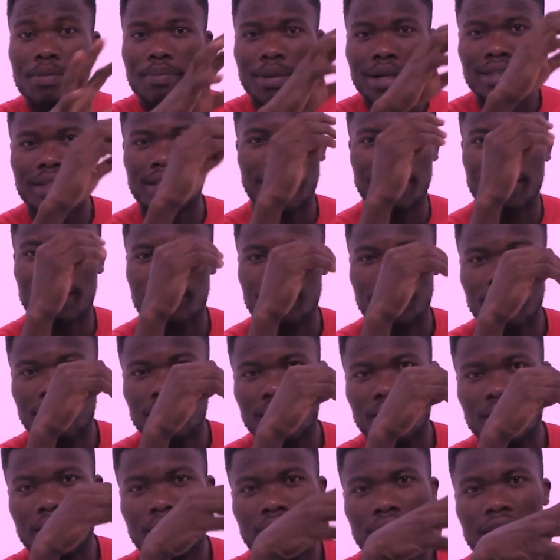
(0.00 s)
matter
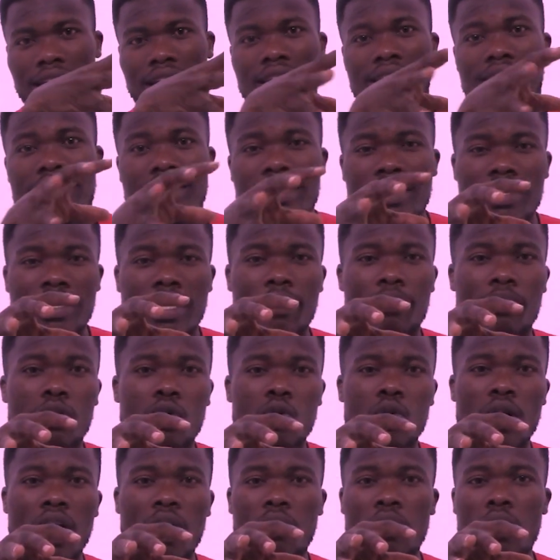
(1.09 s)
na system
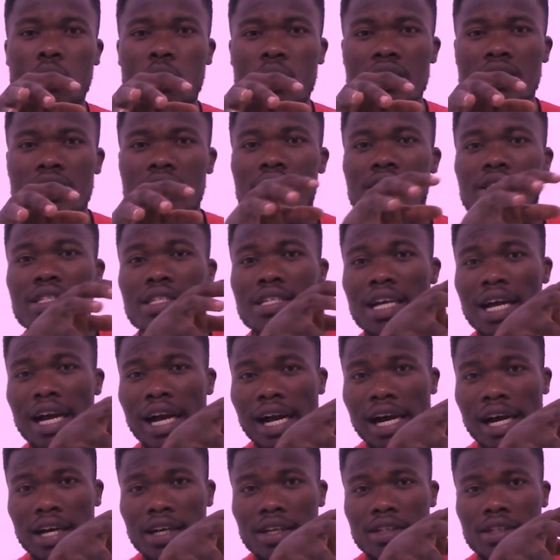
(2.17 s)
no akwa kwa se
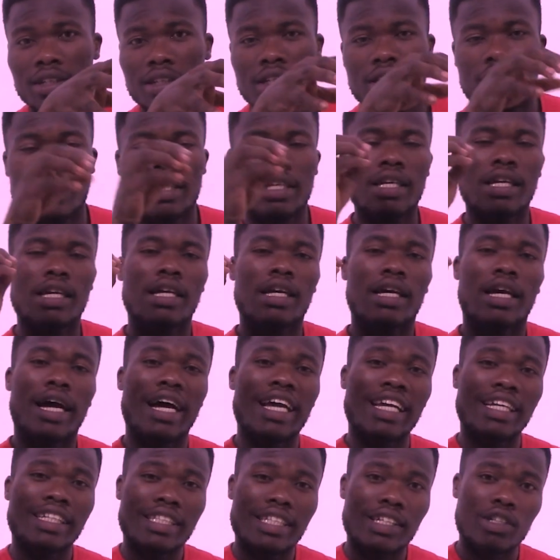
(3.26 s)
siya
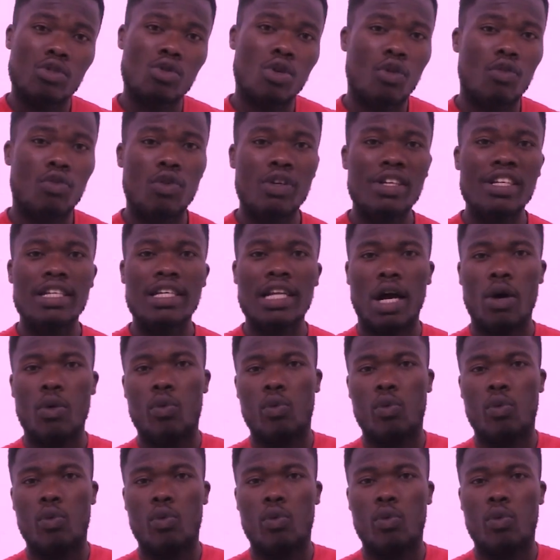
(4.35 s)
ene TikTok funny now